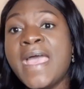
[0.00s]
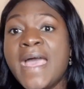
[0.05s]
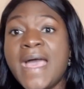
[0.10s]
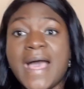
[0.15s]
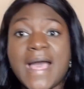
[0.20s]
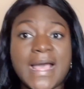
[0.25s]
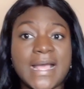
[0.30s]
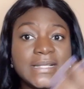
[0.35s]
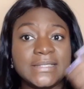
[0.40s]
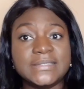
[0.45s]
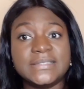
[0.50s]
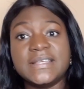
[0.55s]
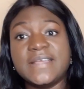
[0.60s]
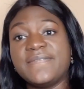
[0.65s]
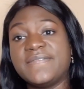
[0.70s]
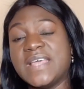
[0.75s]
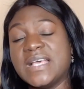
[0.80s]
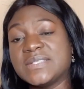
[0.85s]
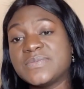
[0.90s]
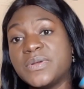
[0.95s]
And
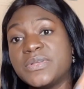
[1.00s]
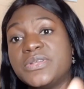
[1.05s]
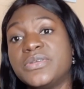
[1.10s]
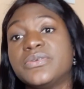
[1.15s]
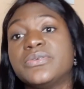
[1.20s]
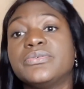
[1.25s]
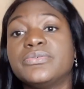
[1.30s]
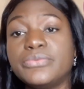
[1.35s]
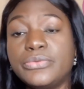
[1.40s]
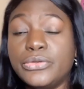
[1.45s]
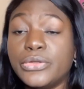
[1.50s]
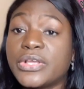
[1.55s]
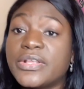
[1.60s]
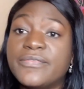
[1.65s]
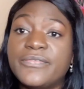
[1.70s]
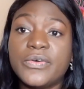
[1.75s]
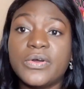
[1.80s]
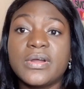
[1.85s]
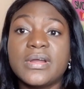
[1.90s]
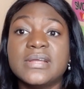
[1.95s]
if that's what you're
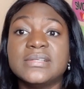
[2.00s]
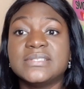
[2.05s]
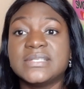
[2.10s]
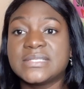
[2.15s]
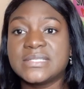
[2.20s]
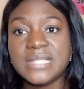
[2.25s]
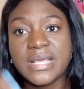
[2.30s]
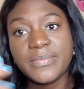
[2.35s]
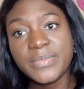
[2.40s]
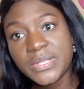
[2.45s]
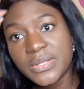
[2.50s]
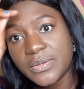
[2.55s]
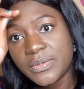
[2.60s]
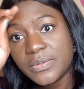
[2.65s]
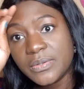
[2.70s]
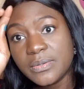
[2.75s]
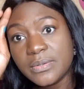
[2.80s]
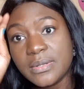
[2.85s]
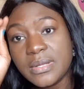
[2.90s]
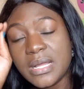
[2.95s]
looking for, just let me
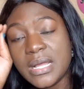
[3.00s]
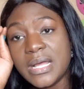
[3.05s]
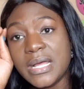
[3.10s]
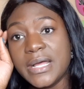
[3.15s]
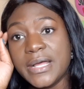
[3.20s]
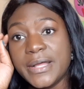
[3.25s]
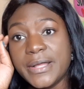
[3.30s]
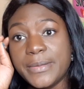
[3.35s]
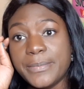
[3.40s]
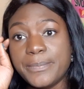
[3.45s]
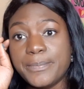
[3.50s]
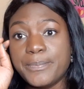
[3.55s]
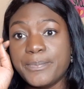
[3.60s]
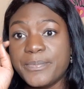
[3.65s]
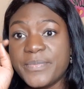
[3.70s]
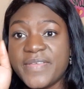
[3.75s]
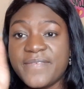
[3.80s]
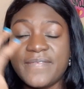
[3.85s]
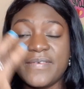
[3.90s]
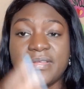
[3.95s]
know.
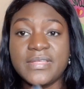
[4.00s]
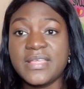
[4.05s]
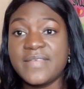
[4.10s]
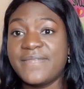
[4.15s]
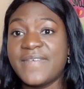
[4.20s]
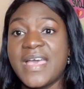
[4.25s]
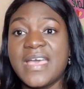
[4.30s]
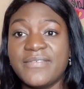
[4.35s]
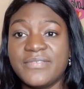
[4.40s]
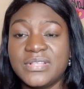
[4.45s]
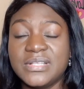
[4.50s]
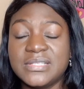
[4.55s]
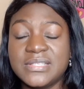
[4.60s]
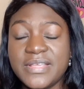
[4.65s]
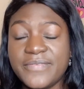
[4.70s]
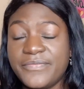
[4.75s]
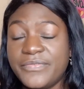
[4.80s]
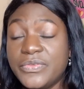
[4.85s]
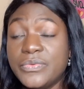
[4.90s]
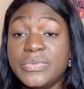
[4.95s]

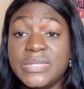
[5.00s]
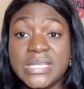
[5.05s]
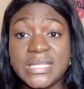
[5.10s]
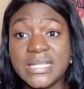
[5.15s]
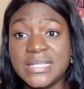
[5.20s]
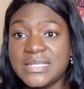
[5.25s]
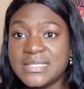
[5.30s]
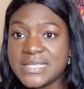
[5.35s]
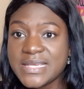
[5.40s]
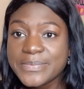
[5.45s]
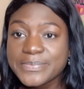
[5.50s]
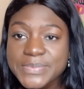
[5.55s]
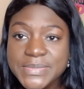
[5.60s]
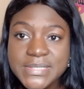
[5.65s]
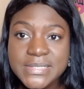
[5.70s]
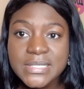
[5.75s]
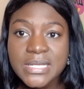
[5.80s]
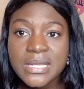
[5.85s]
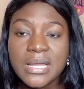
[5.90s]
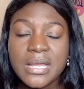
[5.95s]
If you need any
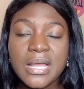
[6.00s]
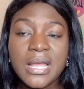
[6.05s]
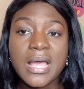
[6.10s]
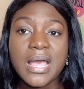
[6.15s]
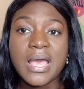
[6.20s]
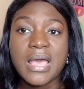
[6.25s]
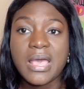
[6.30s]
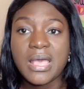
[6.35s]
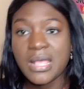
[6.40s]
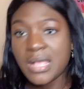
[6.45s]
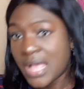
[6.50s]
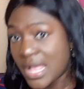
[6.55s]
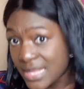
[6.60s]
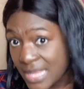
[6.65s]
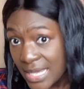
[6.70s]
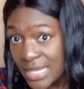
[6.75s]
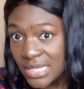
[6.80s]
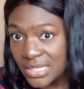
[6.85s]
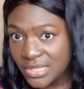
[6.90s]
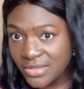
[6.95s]
tips, and
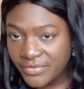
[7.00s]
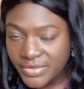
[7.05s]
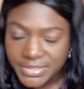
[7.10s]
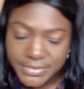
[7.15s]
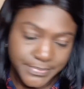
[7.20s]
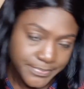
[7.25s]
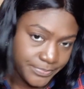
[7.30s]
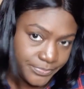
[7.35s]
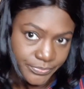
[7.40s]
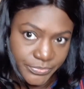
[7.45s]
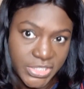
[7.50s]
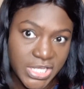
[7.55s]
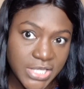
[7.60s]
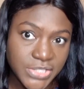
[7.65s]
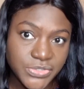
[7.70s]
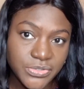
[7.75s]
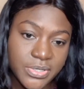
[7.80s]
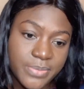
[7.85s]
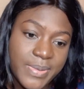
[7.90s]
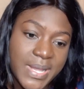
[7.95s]
I can give it, I
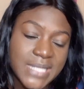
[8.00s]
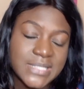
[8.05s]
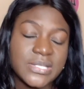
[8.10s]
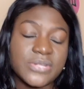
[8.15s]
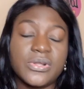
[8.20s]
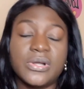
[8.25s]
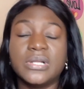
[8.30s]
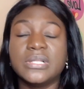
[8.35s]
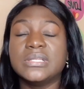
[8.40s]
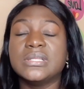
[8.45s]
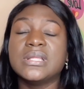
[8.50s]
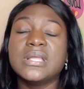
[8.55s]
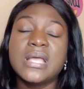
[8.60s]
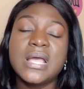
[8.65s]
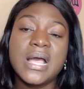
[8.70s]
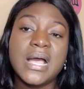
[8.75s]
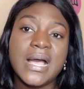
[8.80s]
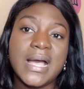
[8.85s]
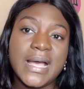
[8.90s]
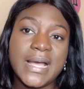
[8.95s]
surely pass it on.
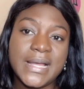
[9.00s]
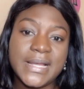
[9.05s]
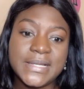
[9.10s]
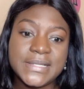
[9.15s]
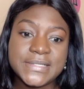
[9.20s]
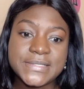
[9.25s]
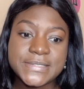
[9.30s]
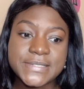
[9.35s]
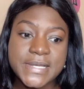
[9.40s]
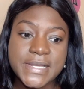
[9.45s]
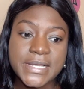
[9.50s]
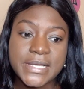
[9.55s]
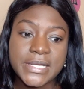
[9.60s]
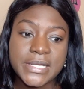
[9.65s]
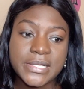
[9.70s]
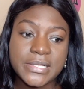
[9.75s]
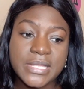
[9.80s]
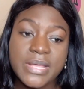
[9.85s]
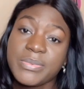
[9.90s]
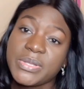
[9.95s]
And
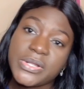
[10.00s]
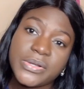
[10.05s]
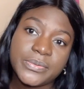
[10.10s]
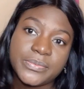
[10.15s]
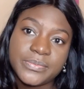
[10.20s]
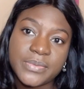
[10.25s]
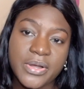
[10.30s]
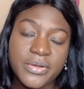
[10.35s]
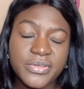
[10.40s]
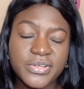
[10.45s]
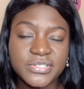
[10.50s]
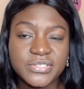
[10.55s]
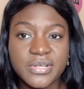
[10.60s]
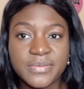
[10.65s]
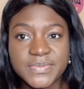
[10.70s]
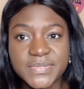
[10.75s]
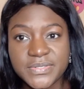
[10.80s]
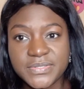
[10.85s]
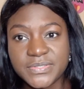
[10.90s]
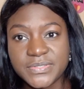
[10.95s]
let me know how your
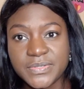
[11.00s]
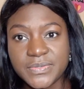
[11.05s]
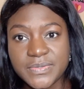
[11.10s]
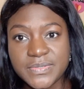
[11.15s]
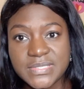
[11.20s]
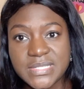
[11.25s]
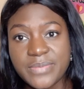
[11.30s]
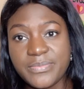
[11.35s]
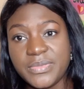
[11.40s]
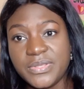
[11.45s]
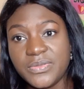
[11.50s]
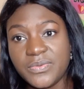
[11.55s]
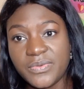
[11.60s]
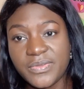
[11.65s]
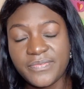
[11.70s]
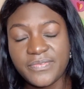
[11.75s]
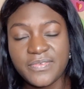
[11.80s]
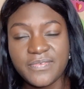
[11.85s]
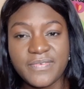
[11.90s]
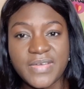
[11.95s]
job search goes. Let me know
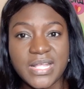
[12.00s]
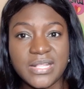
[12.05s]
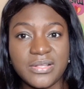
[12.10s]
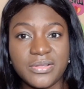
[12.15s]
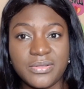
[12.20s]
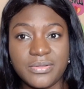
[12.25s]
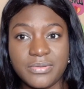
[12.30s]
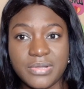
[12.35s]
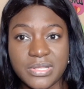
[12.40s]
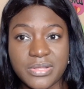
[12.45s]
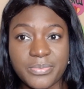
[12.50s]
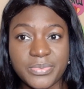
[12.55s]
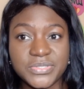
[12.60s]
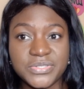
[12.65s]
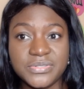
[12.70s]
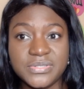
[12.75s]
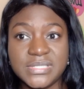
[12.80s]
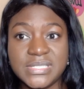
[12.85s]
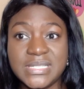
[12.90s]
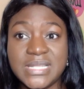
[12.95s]
if you find a great
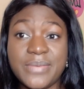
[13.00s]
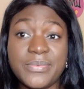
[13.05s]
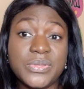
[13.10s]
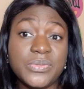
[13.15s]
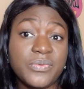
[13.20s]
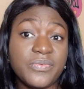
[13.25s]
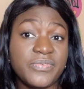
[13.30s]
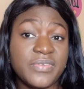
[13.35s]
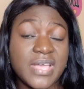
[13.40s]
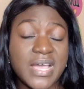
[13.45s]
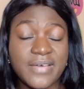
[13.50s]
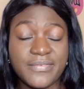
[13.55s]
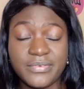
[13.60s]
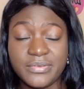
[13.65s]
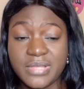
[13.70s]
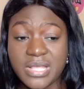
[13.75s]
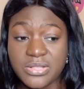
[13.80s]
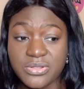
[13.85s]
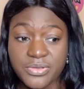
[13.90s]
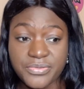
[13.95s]
opportunity. Let me know if you have
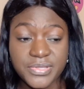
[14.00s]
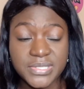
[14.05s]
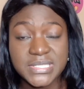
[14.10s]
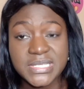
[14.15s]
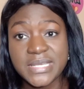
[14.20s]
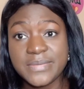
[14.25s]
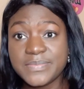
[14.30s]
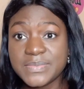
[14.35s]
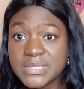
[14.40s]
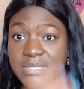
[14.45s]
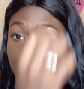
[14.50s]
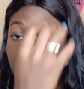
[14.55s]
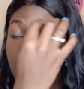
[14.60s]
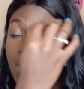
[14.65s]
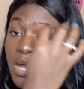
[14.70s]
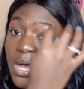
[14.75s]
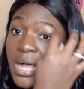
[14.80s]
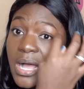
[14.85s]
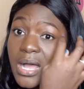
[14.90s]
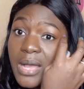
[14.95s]
any other tips,
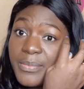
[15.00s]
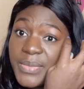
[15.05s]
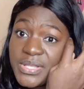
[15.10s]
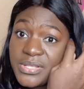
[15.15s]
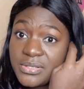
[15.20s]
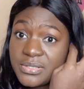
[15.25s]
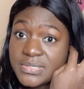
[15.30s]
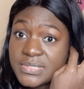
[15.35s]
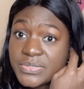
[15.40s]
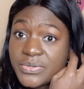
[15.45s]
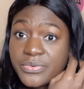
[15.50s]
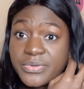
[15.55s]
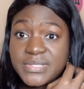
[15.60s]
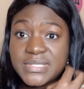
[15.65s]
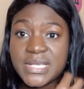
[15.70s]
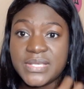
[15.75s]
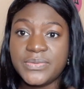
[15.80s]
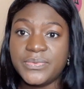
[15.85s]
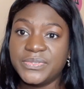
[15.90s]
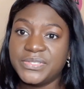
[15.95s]
any other stories
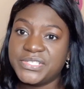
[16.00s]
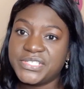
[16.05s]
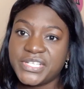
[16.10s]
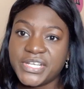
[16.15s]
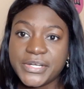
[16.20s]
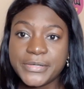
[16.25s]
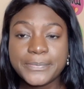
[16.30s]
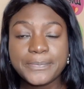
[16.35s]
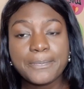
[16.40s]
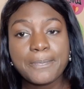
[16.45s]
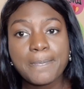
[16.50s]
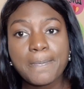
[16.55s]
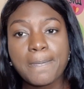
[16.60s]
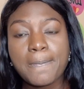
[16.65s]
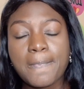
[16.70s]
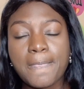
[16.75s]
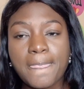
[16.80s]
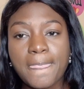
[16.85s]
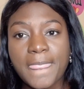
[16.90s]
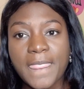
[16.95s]
that you want to share.
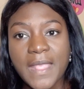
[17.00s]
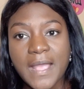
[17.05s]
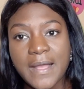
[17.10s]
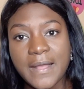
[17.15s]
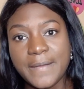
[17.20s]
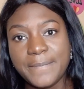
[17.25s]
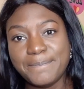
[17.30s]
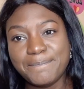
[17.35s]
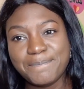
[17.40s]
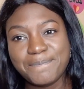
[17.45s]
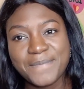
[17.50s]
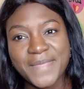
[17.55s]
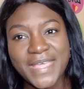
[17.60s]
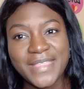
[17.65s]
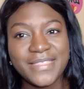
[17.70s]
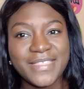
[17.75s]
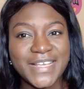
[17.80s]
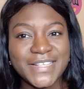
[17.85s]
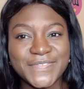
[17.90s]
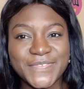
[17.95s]
And
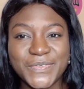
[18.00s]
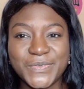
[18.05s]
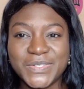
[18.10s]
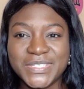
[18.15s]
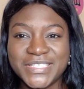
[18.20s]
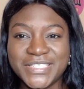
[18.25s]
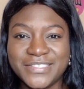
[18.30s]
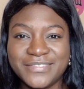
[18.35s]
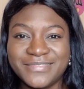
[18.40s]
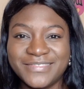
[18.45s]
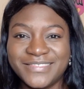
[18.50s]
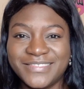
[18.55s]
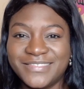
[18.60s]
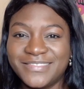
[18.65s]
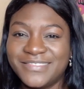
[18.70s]
thanks for watching.